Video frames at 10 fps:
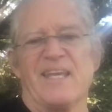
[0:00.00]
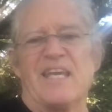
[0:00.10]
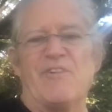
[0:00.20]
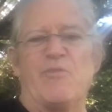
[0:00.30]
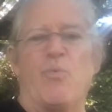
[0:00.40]

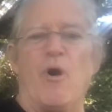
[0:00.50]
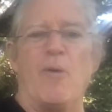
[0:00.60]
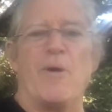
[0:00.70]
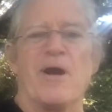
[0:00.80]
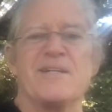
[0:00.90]
if
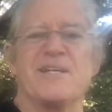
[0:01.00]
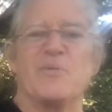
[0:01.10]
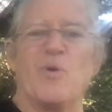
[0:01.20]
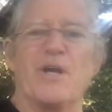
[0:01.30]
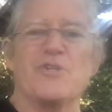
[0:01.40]
Walmart didn't
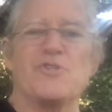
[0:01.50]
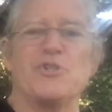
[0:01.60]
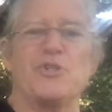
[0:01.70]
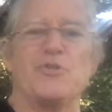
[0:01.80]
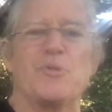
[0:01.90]
want us to
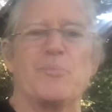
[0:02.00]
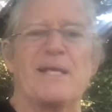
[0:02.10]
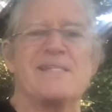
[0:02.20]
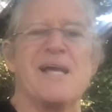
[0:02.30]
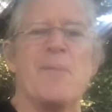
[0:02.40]
shoot the
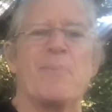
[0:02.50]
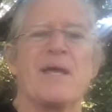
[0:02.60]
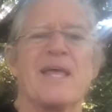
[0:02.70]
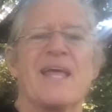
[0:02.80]
place up,